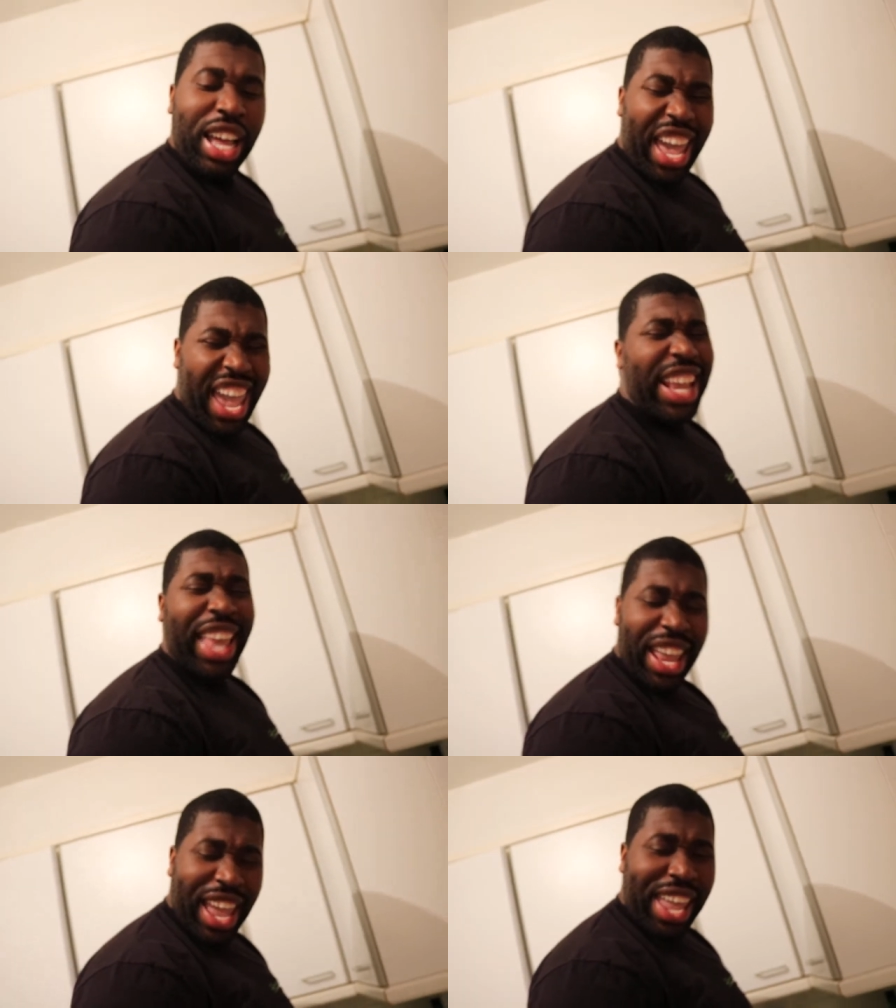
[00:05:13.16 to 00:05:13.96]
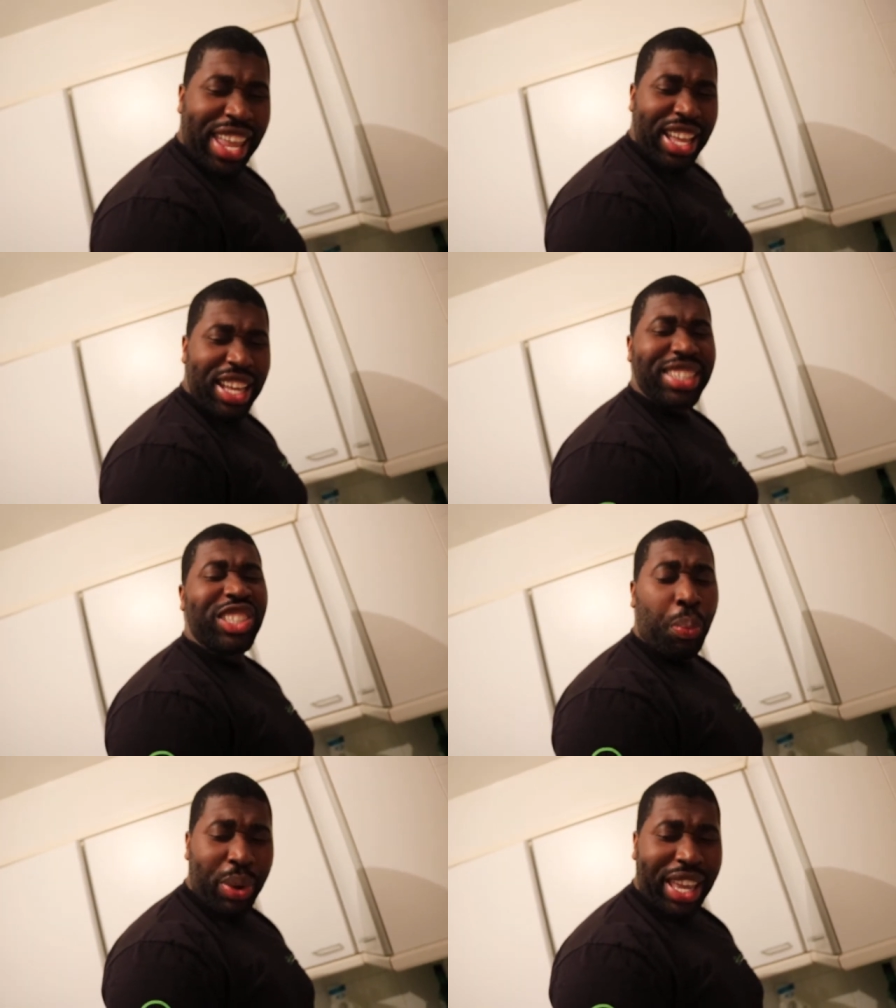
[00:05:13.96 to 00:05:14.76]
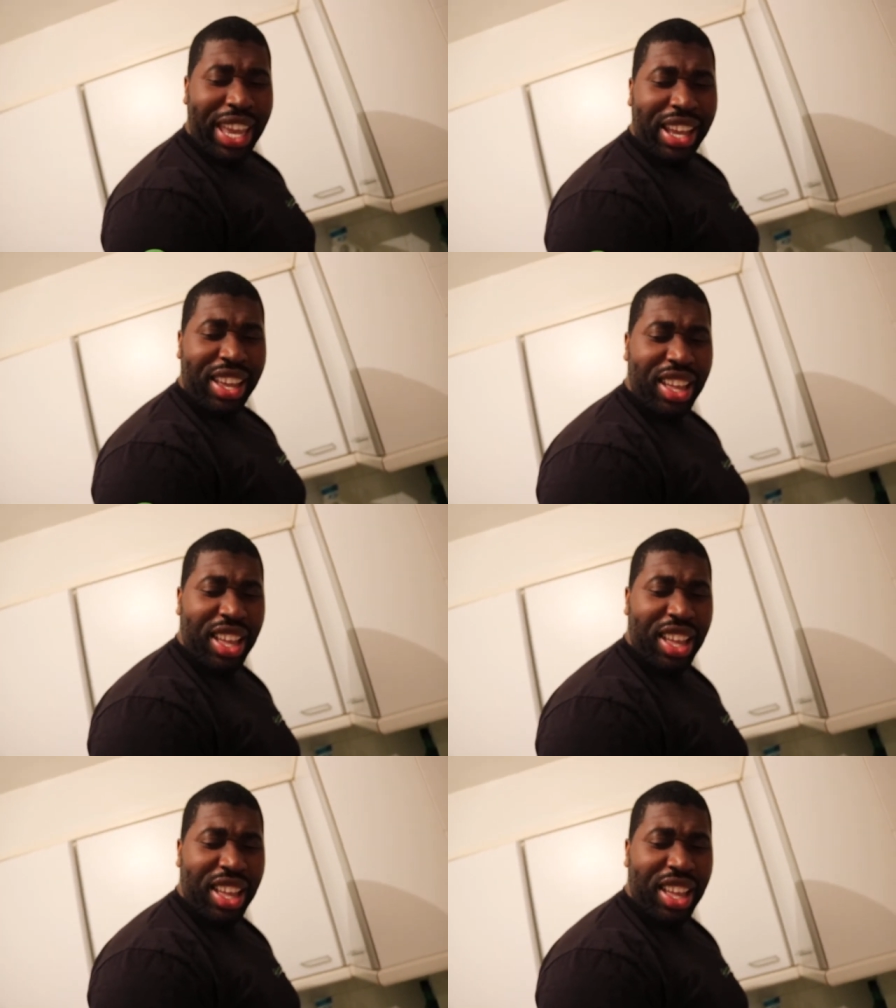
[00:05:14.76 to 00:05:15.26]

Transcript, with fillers: picture with the loser. Super Kick.